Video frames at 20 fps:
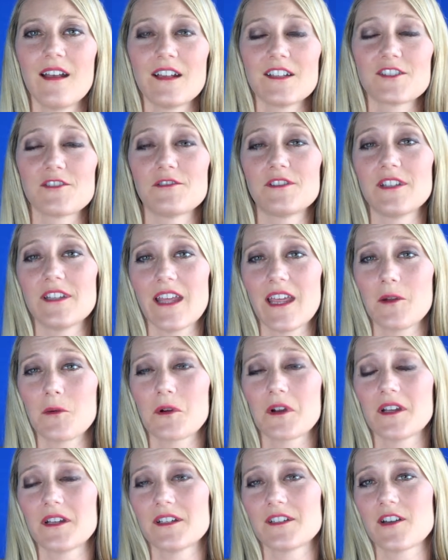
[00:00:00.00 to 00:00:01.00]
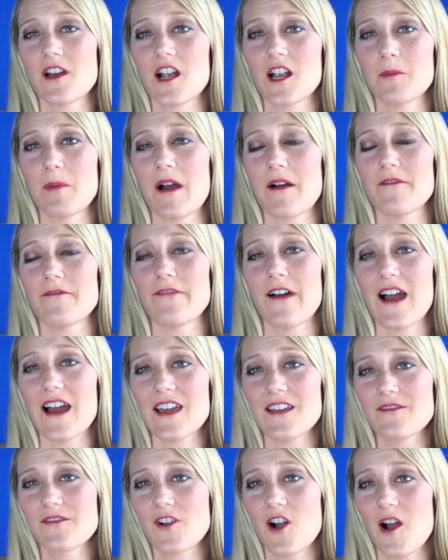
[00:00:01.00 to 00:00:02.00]
So today we're going to talk about
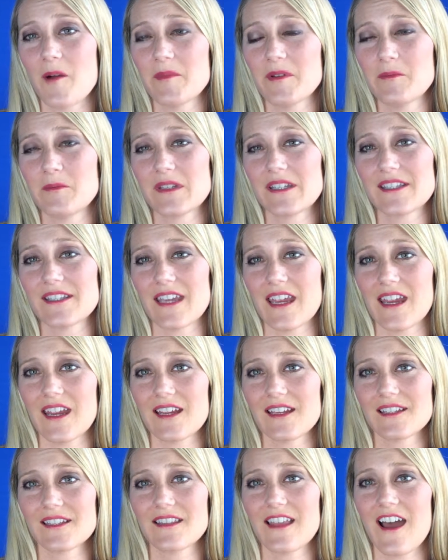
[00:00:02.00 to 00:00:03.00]
5 common mistakes